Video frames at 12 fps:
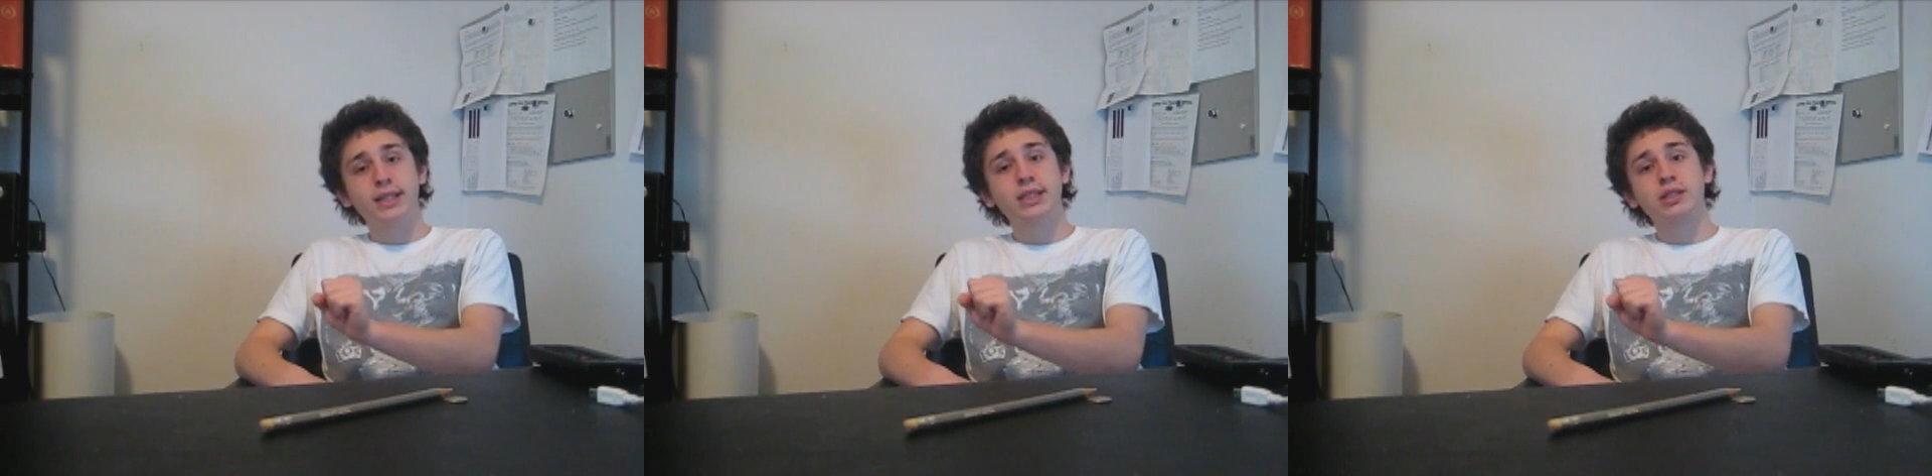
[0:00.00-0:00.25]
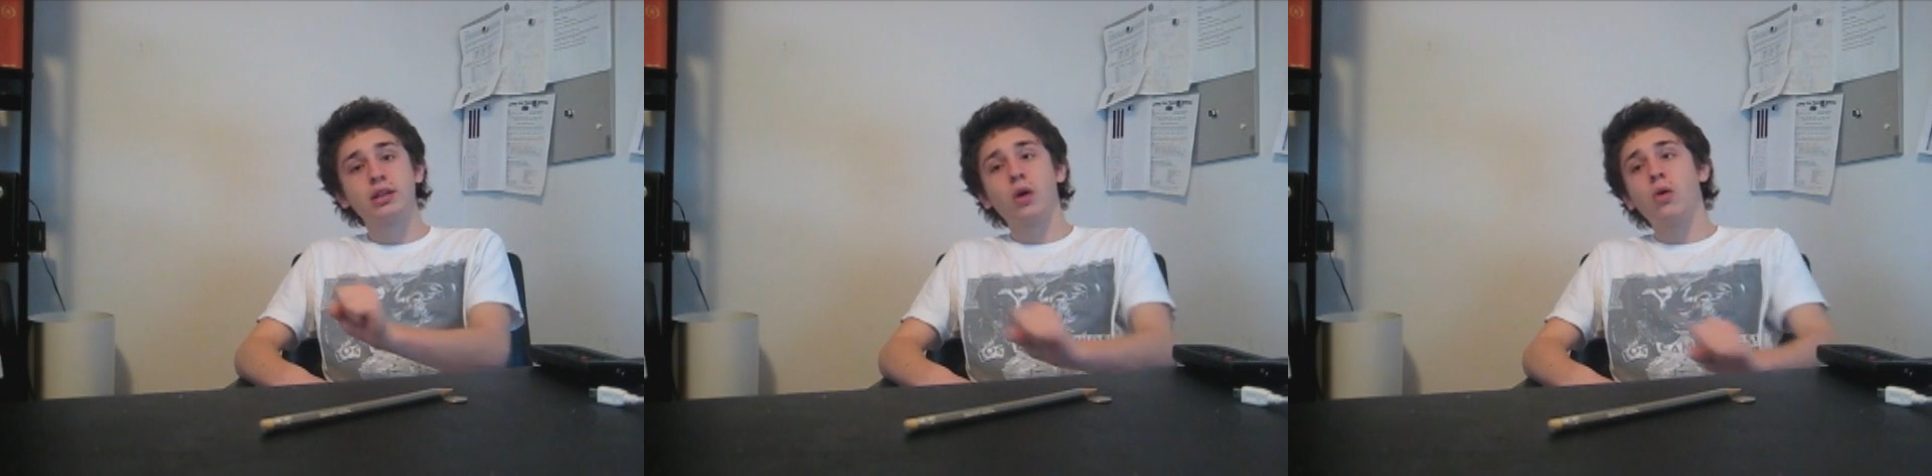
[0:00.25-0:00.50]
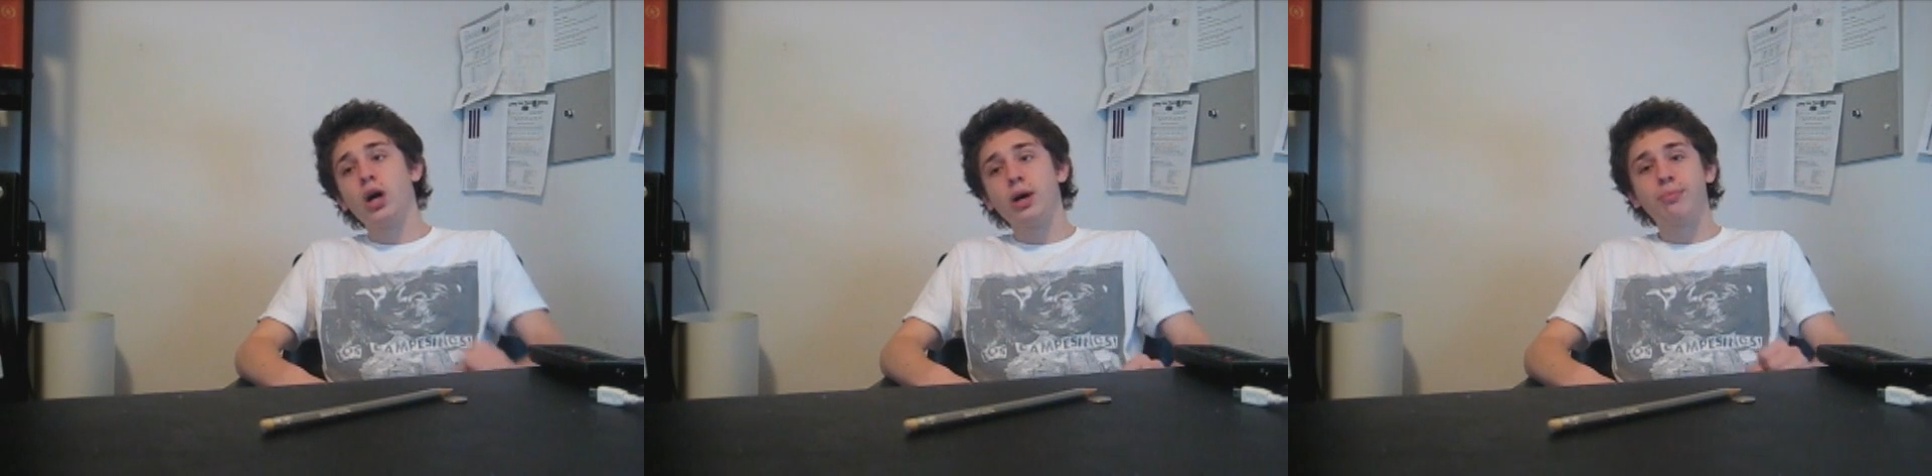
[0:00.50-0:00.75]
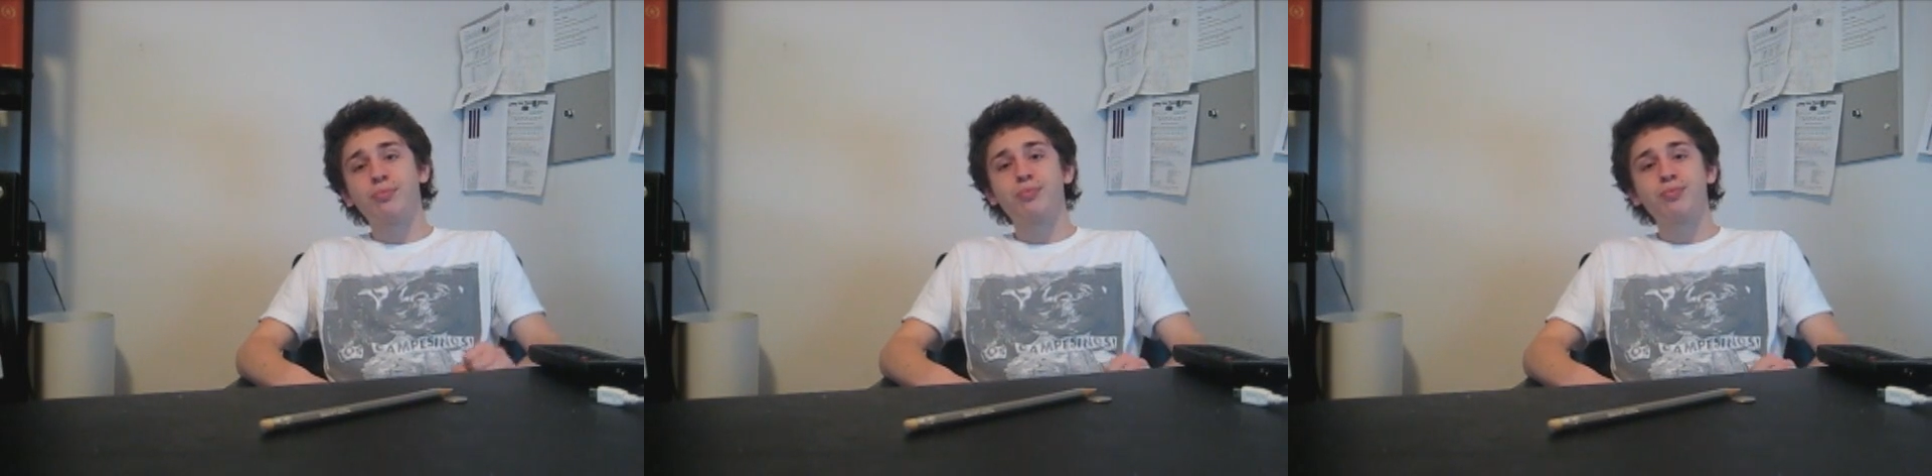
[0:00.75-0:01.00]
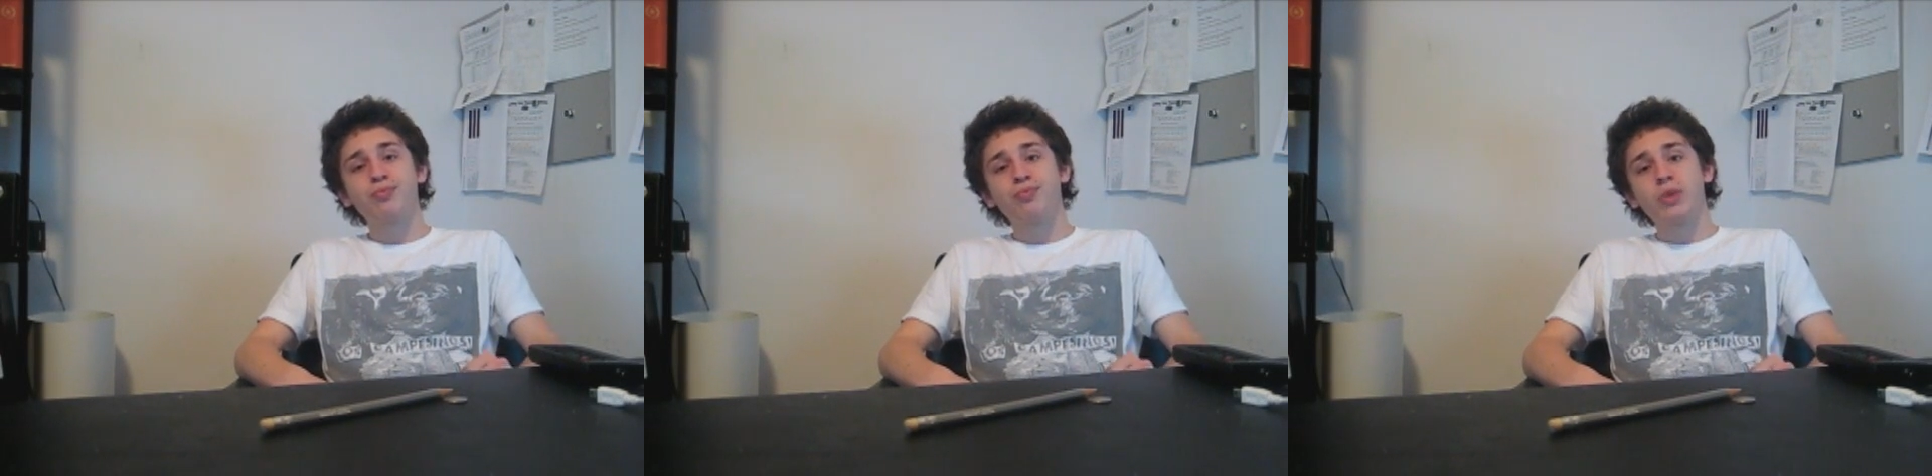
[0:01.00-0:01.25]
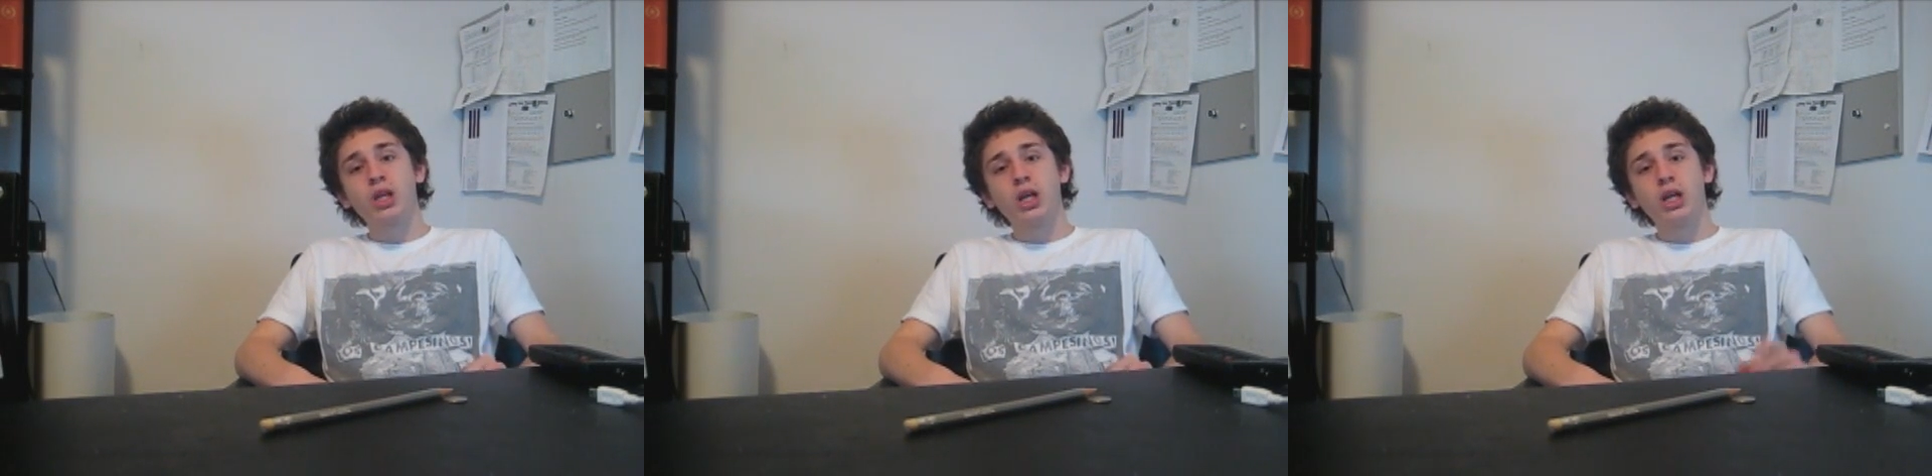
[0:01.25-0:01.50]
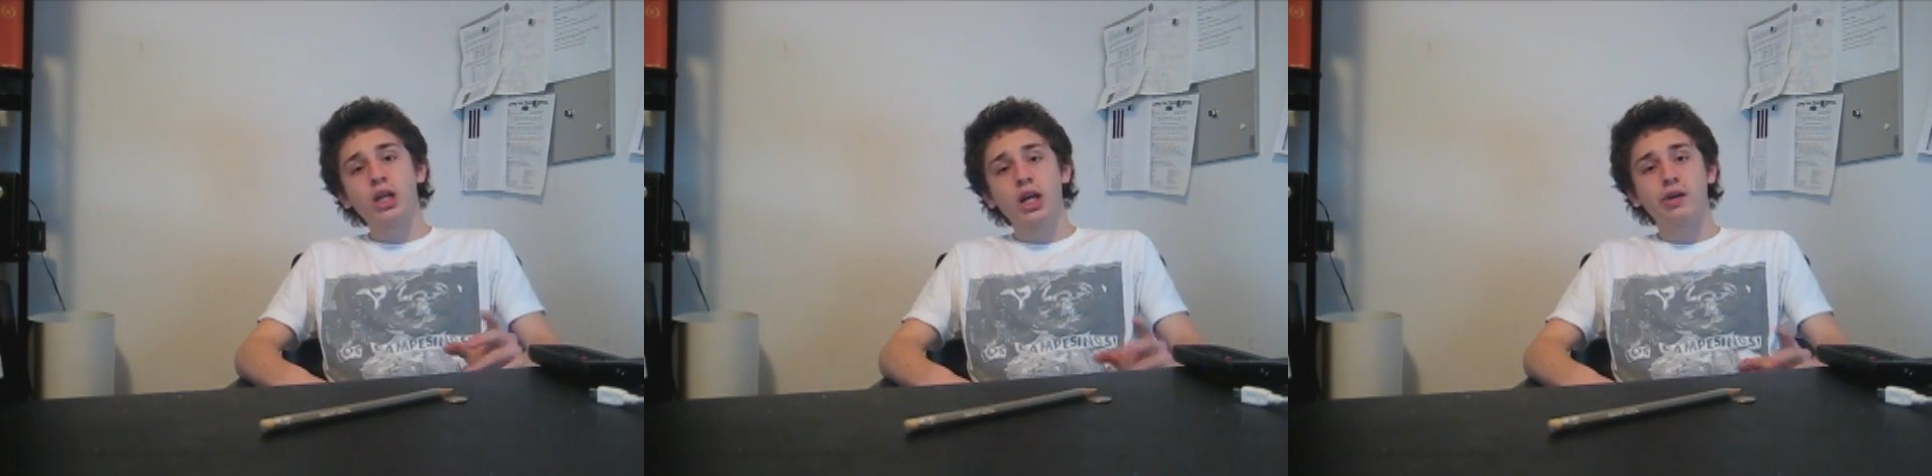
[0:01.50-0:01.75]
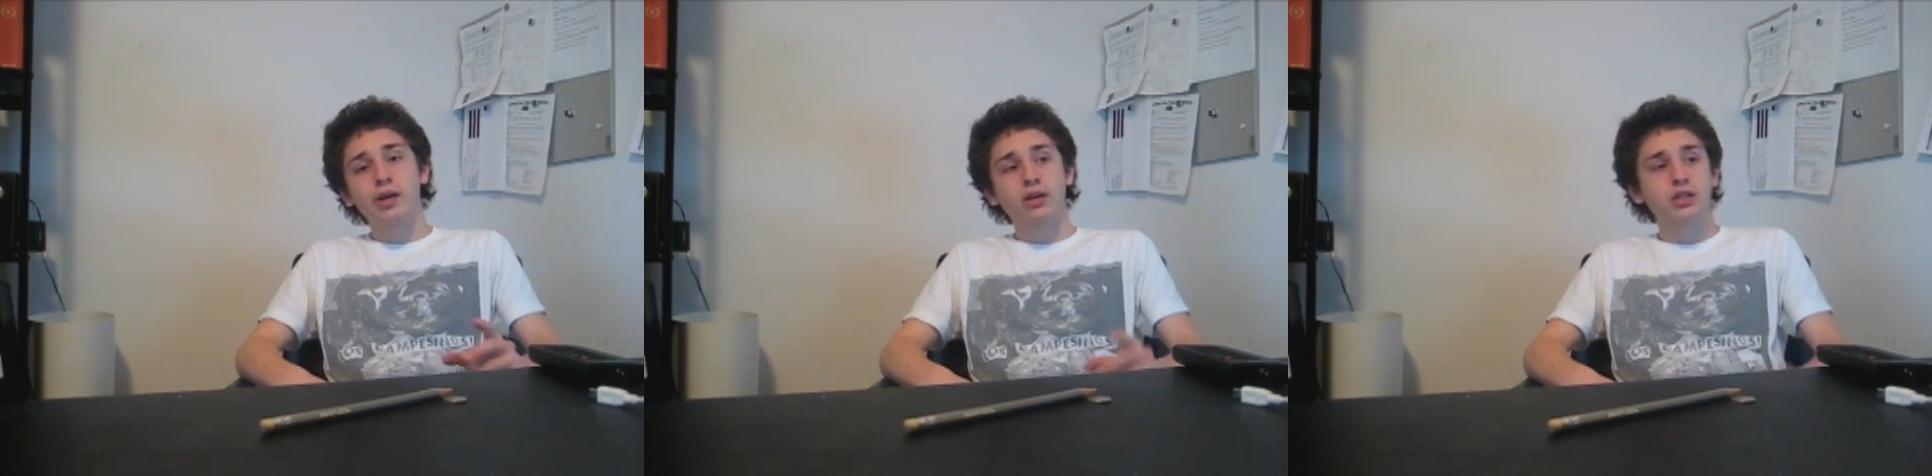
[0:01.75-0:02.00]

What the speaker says: So, yeah, here we go.